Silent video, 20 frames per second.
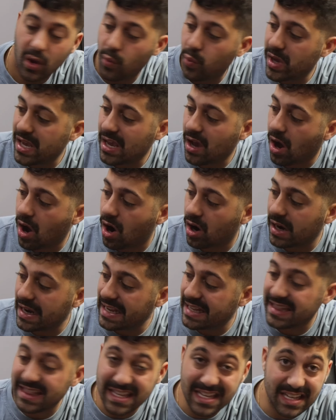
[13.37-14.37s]
we are
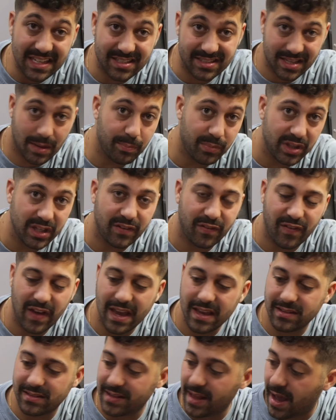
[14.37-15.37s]
in the assembly
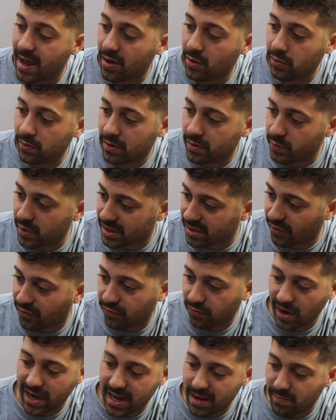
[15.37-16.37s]
phase now with the
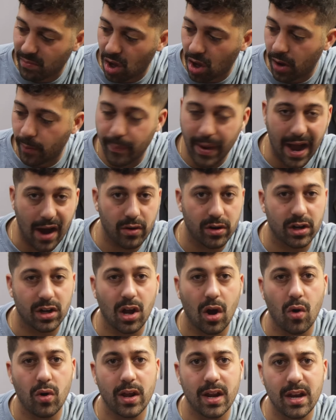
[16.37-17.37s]
frame all powder
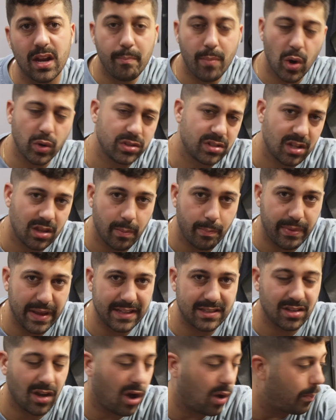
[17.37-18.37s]
coated, most of the
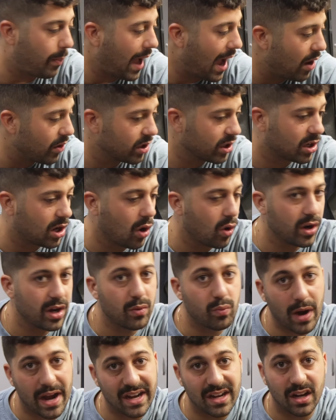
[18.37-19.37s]
bits all powder coated,
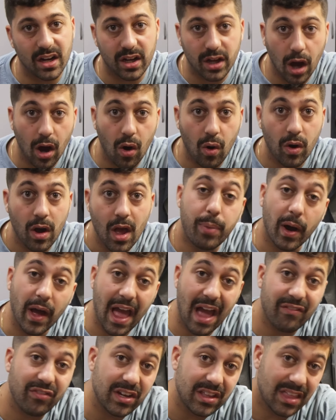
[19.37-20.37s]
ready to go, put
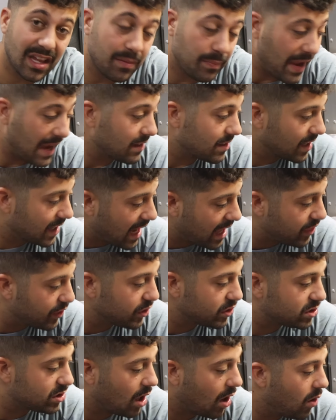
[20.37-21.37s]
everything back together.
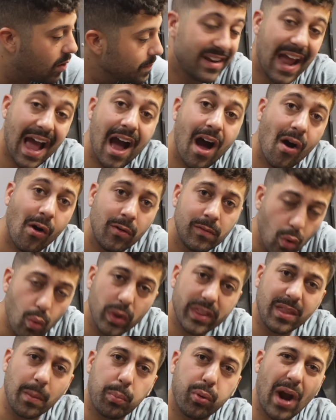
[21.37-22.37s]
So now
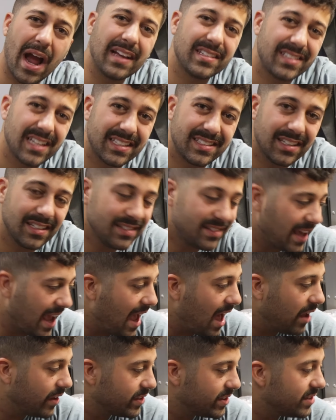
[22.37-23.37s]
what the process
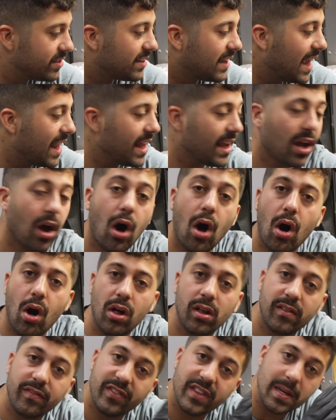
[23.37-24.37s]
entails is getting
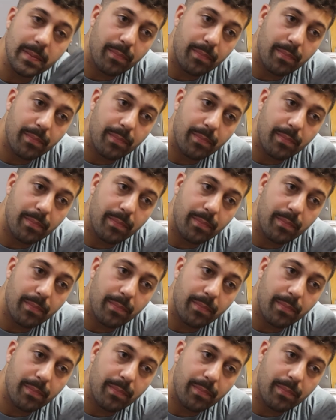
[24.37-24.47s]
all of the